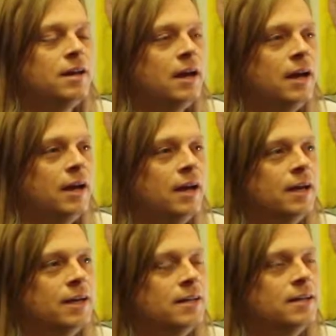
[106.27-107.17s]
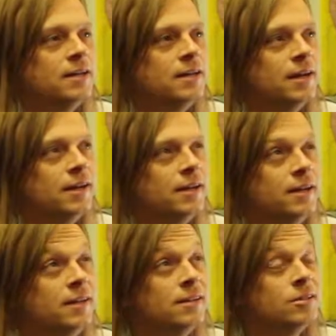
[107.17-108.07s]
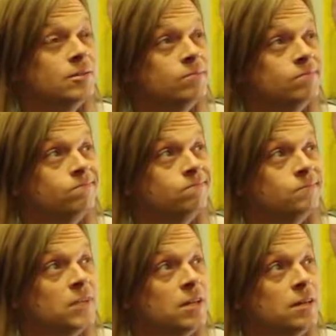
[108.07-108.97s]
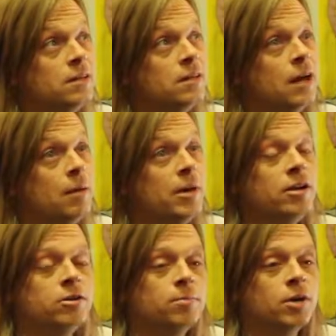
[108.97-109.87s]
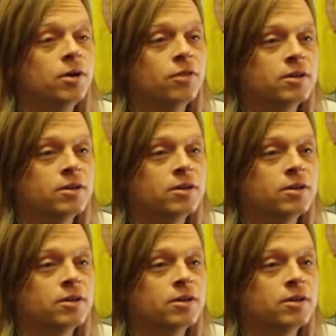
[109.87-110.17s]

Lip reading: And I'm headed to Perth,